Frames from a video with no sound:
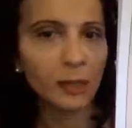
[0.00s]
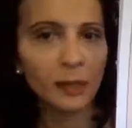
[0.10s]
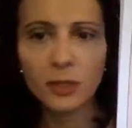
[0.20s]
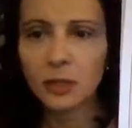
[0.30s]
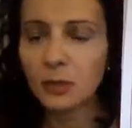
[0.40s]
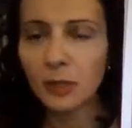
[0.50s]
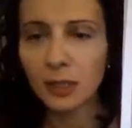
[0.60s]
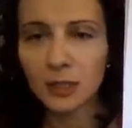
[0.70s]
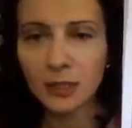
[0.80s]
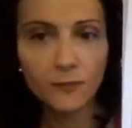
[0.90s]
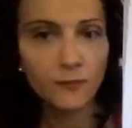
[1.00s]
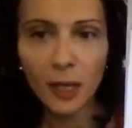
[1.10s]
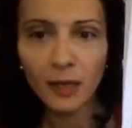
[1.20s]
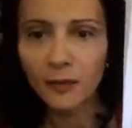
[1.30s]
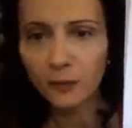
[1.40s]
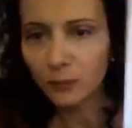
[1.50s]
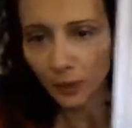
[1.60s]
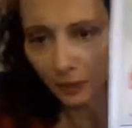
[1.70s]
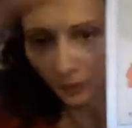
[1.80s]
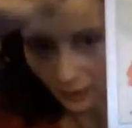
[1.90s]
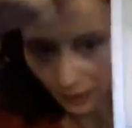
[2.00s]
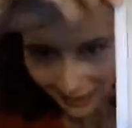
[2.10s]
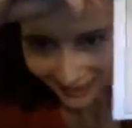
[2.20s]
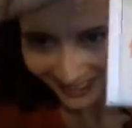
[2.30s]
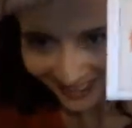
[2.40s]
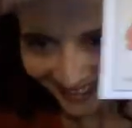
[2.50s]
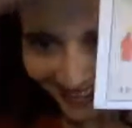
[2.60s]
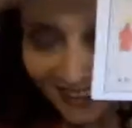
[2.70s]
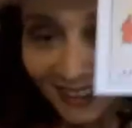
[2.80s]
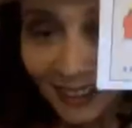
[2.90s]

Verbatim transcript: class 2, class 5, whatever. Yeah.